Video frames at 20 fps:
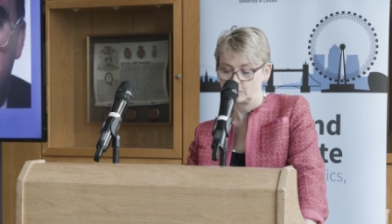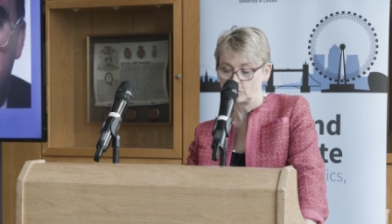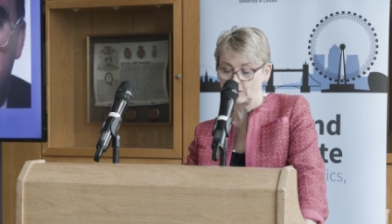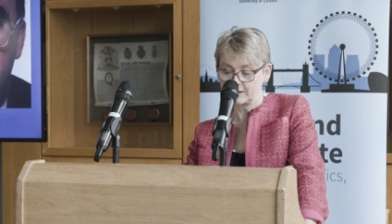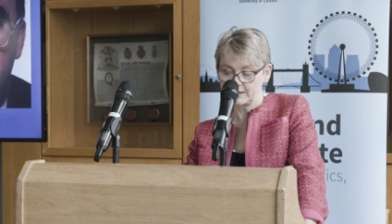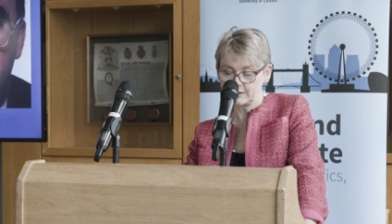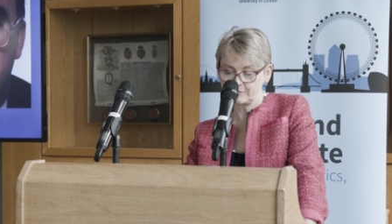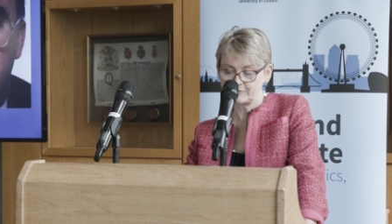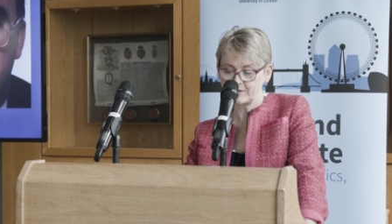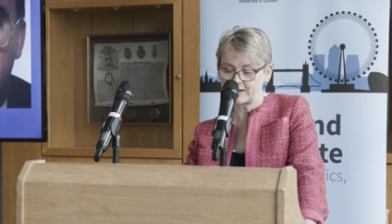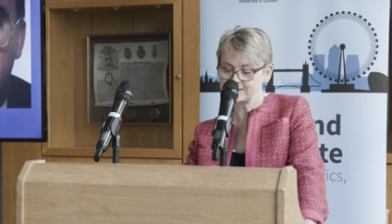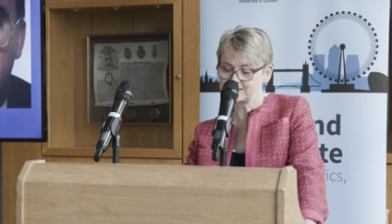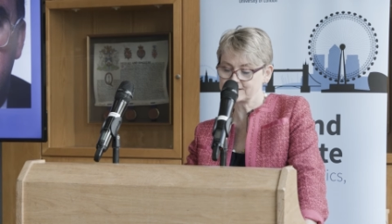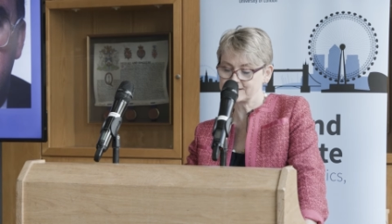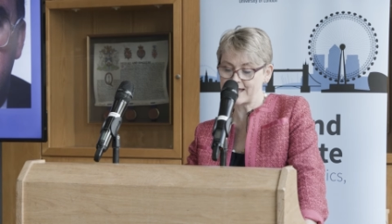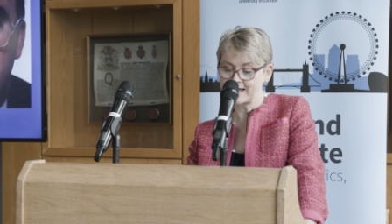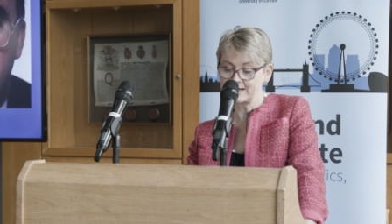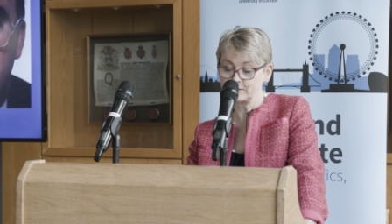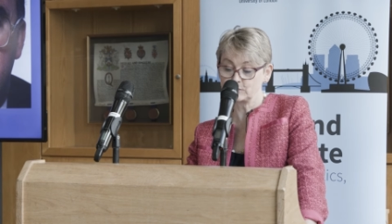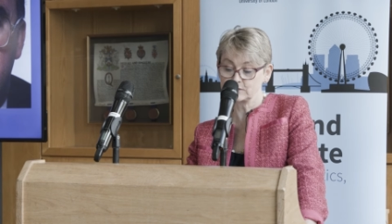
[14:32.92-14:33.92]
What he faced
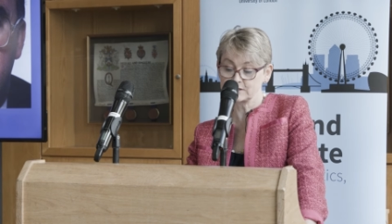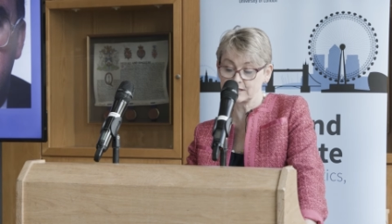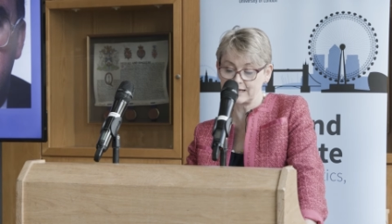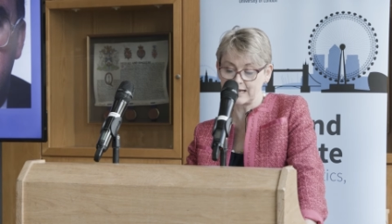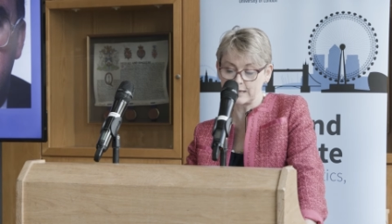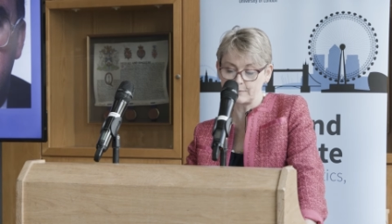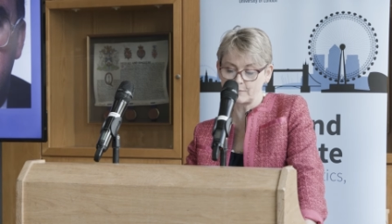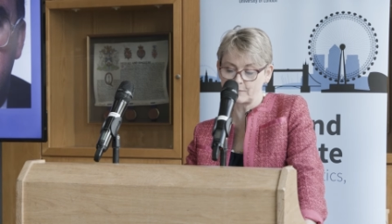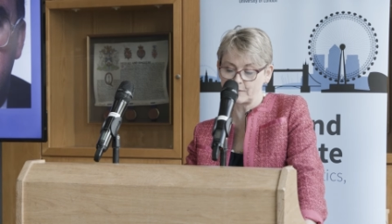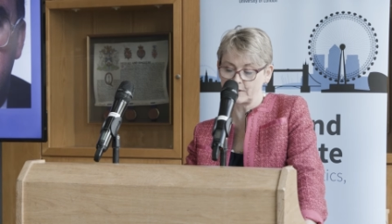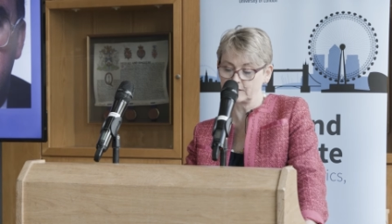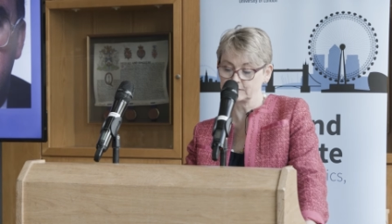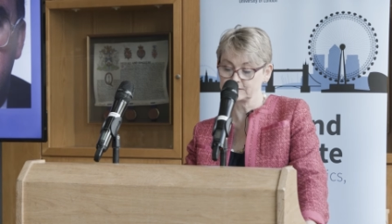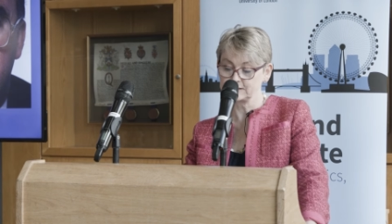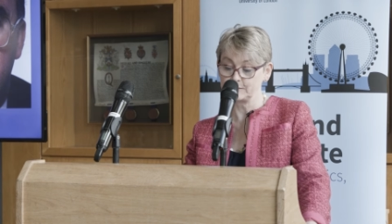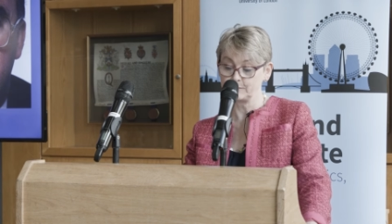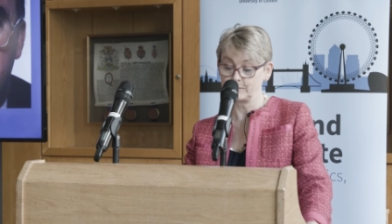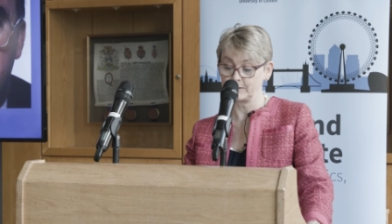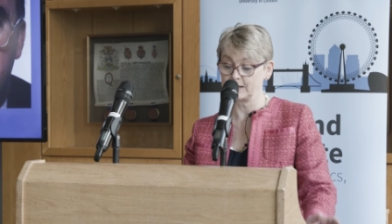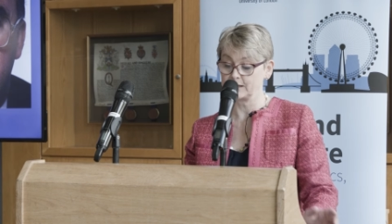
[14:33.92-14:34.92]
then was a Labour
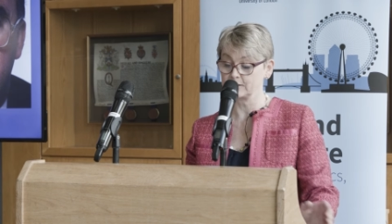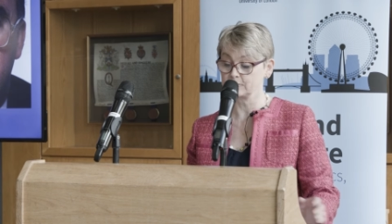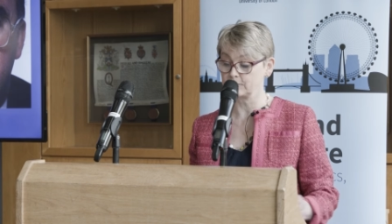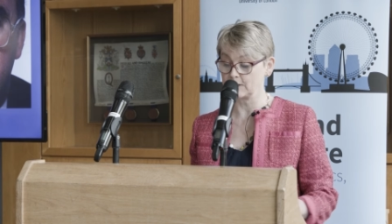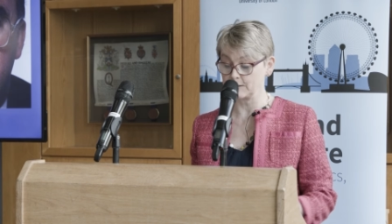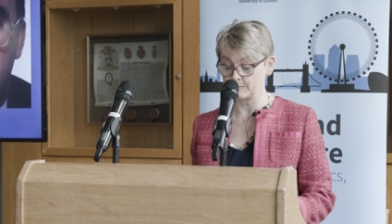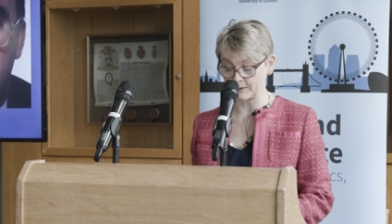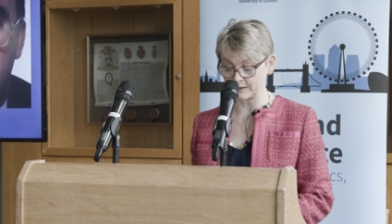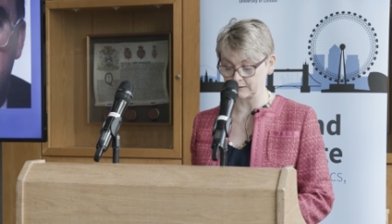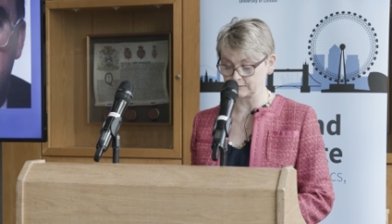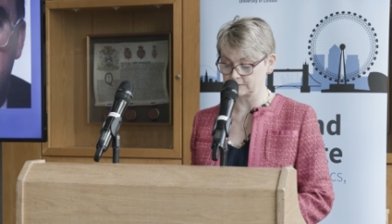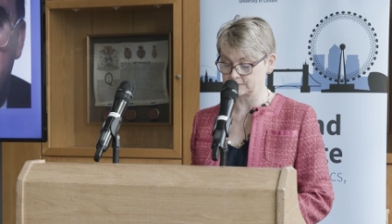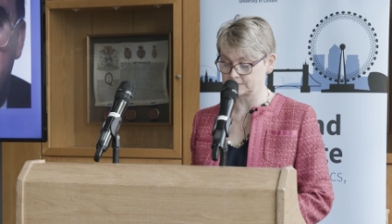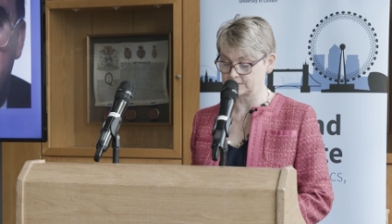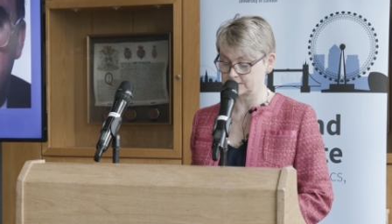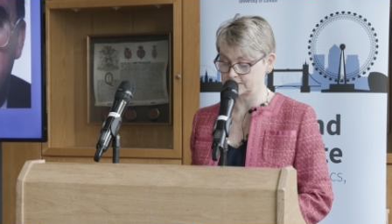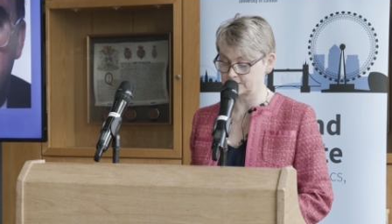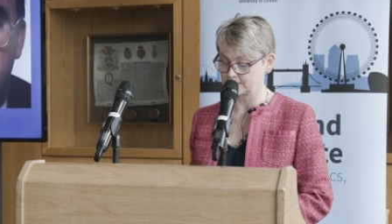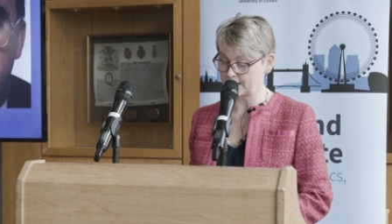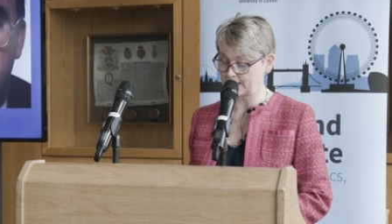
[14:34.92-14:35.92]
Party being
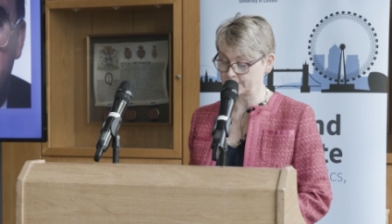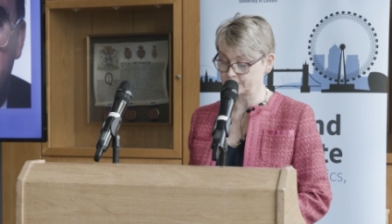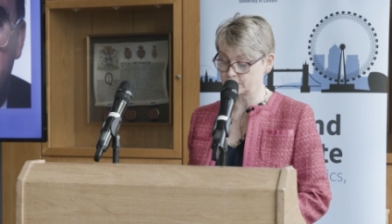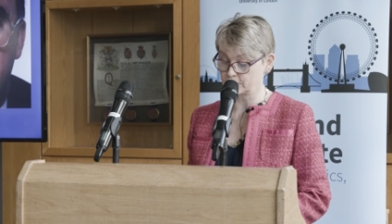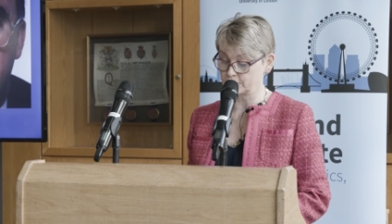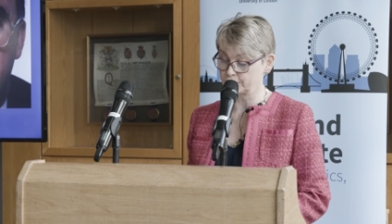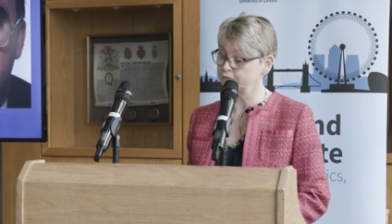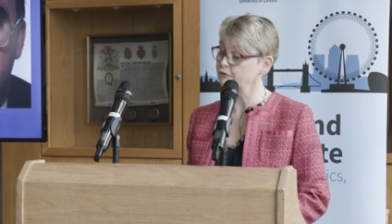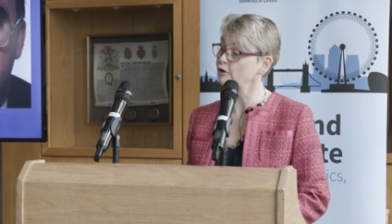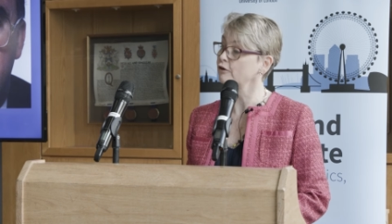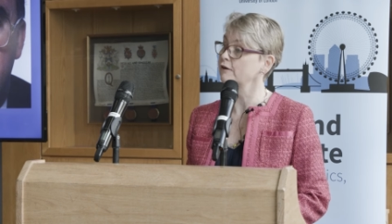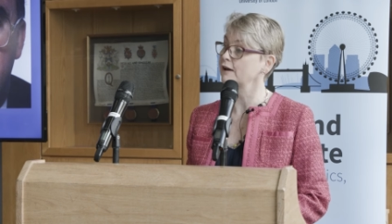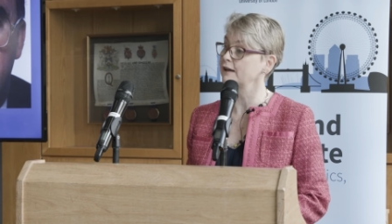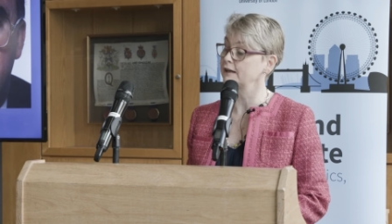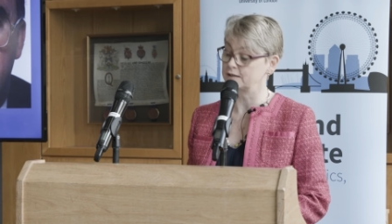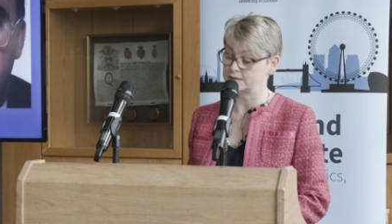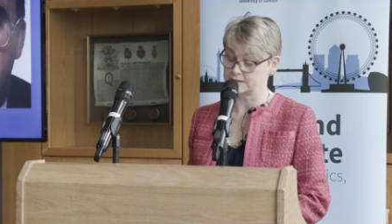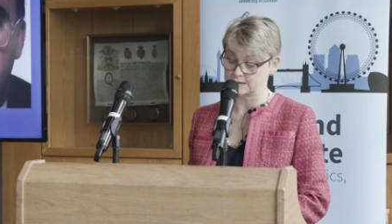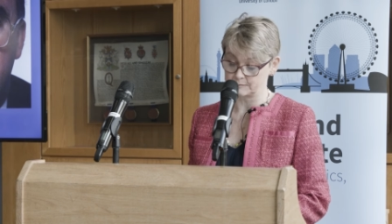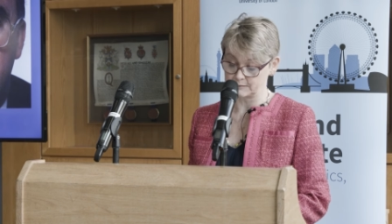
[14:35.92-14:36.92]
rebuilt after a
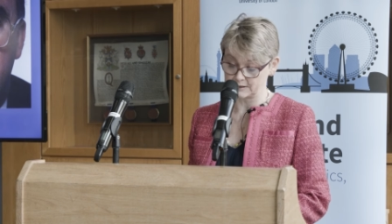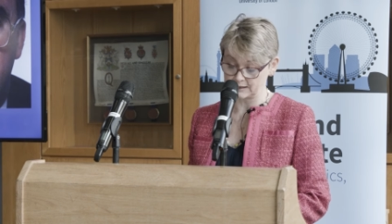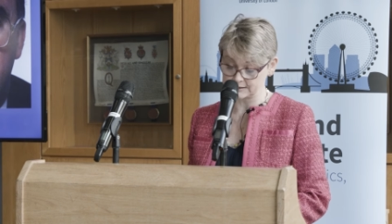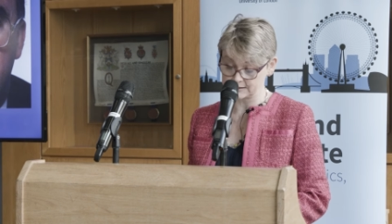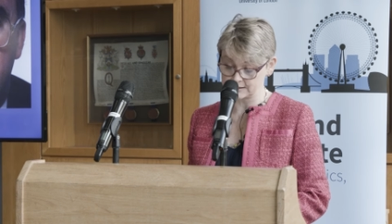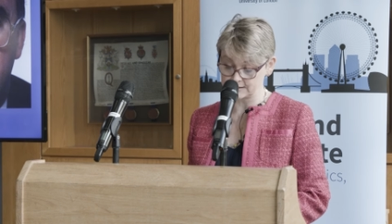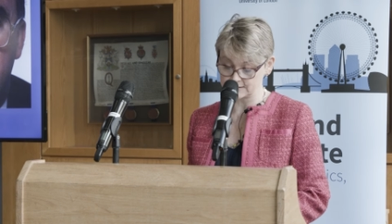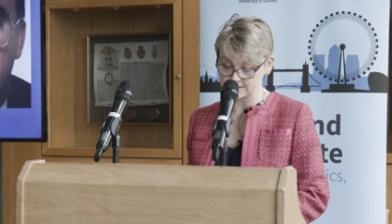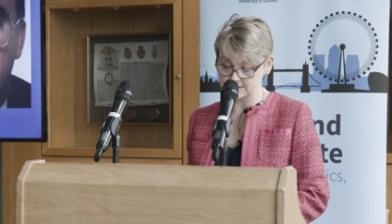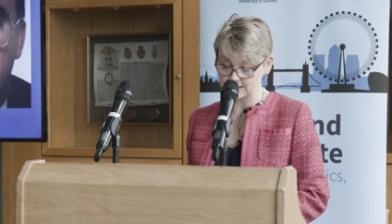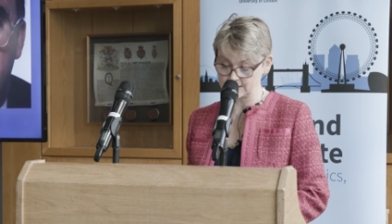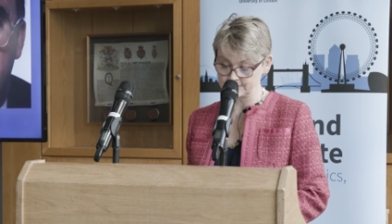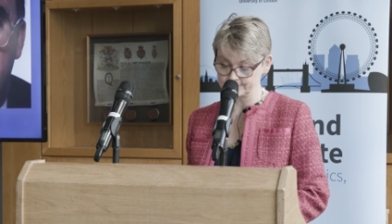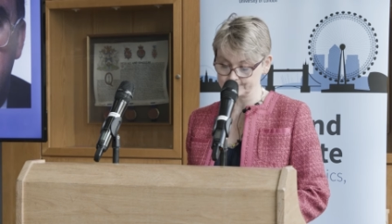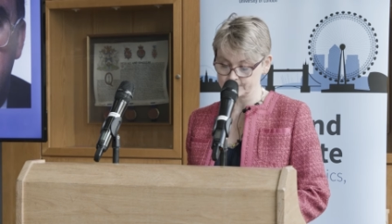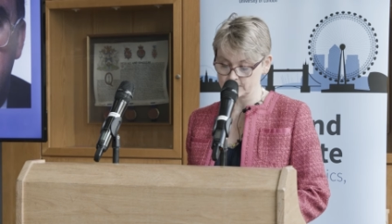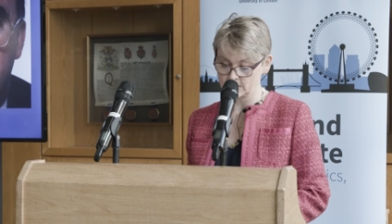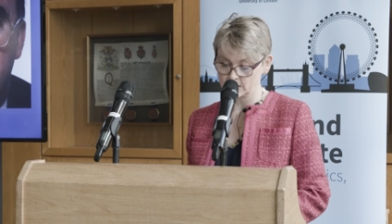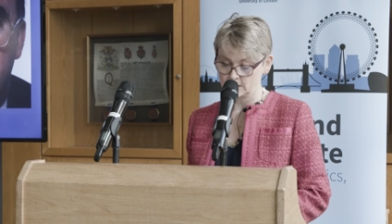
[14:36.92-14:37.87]
foray into militancy,